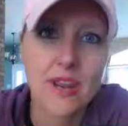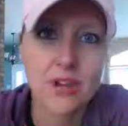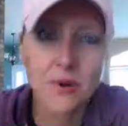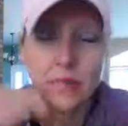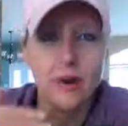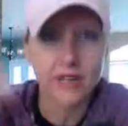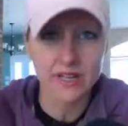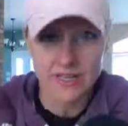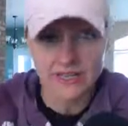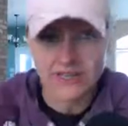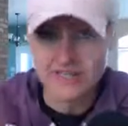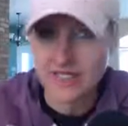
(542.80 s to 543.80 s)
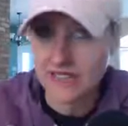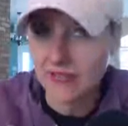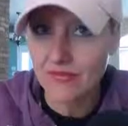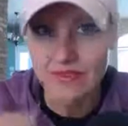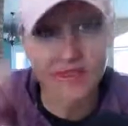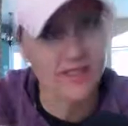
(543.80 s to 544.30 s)
your body is
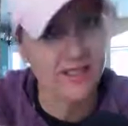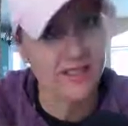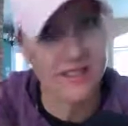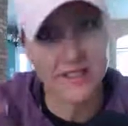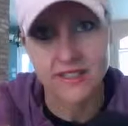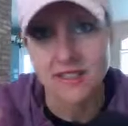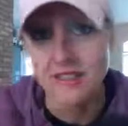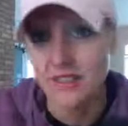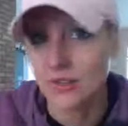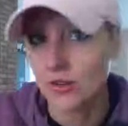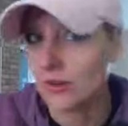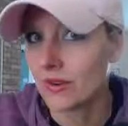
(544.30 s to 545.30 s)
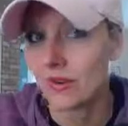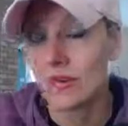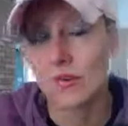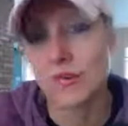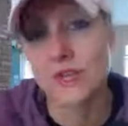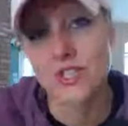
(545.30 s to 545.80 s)
definitely going
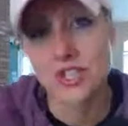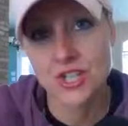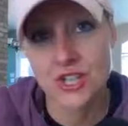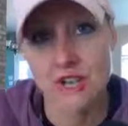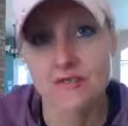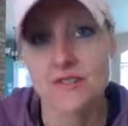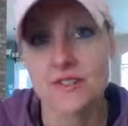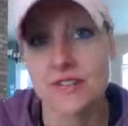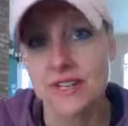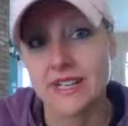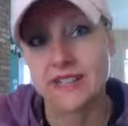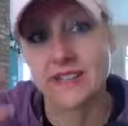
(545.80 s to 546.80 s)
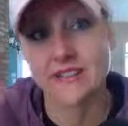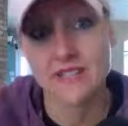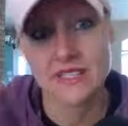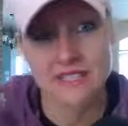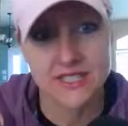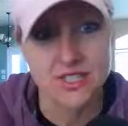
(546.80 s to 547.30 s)
through a shift, right?
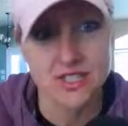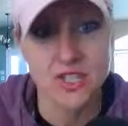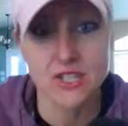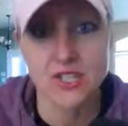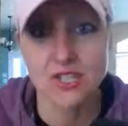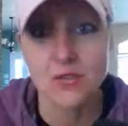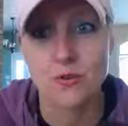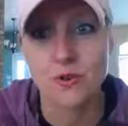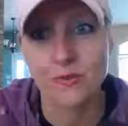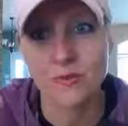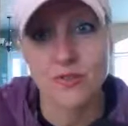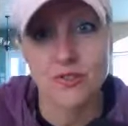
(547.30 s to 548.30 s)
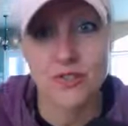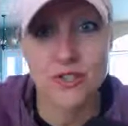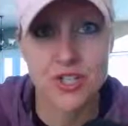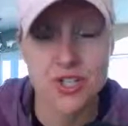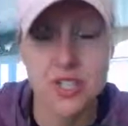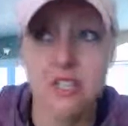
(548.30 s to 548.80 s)
There's things changing, hormones are
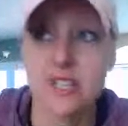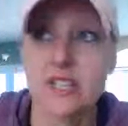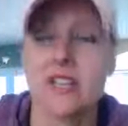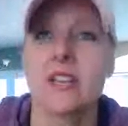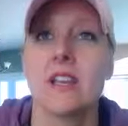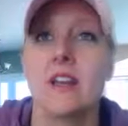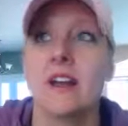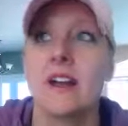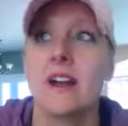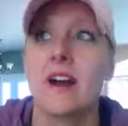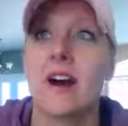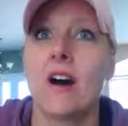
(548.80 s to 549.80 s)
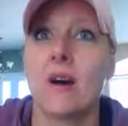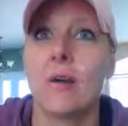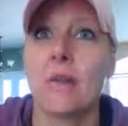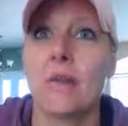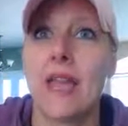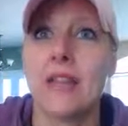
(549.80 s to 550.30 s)
changing,
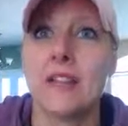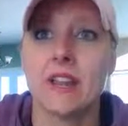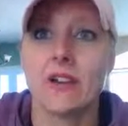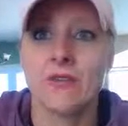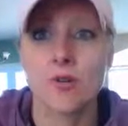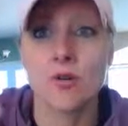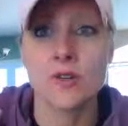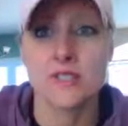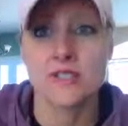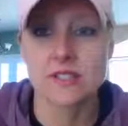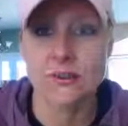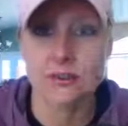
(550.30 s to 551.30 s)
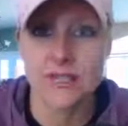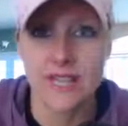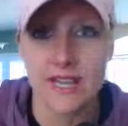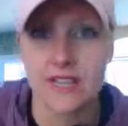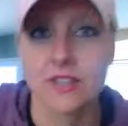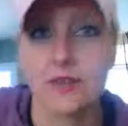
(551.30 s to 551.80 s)
and of course it's going to
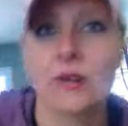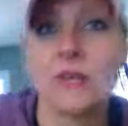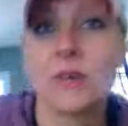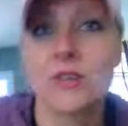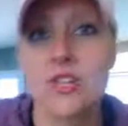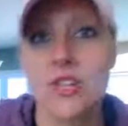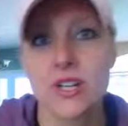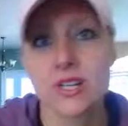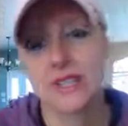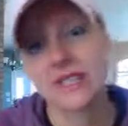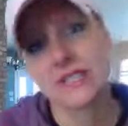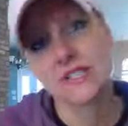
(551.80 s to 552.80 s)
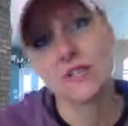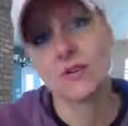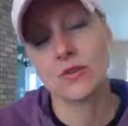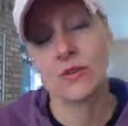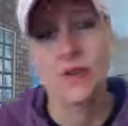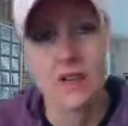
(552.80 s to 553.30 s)
attack you emotionally.
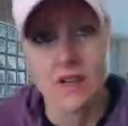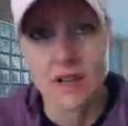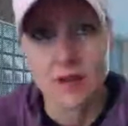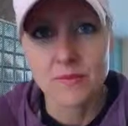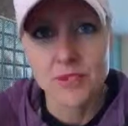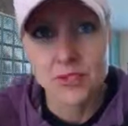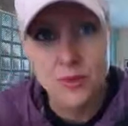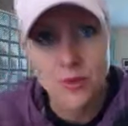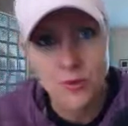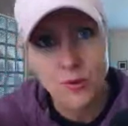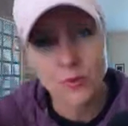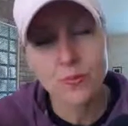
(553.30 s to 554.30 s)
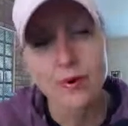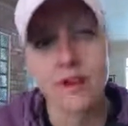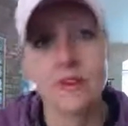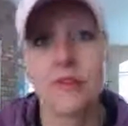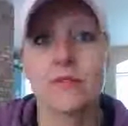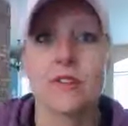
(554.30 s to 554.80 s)
So I'm so
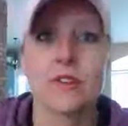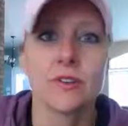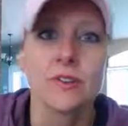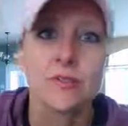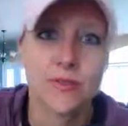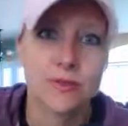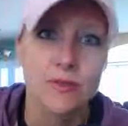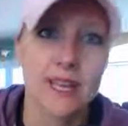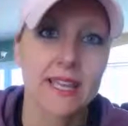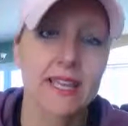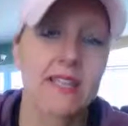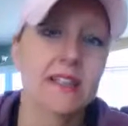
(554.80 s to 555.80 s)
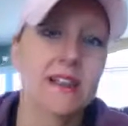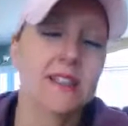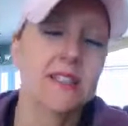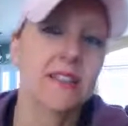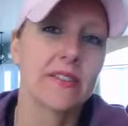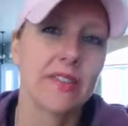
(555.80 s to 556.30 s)
proud of you for
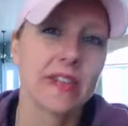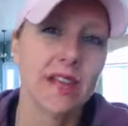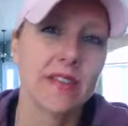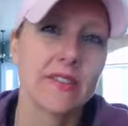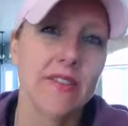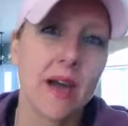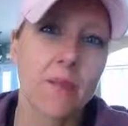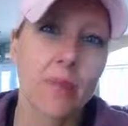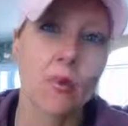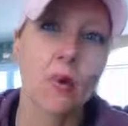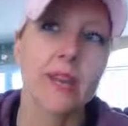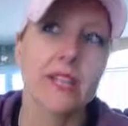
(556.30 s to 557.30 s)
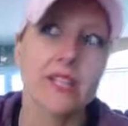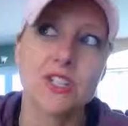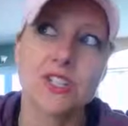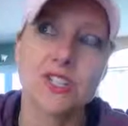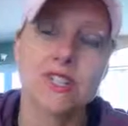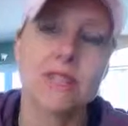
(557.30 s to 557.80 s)
recognizing that at that point, it's
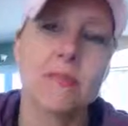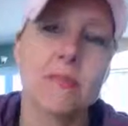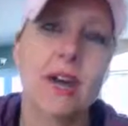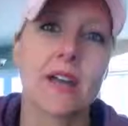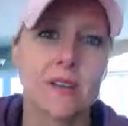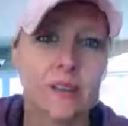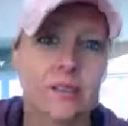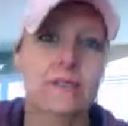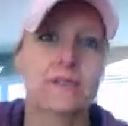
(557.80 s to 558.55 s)
just a matter of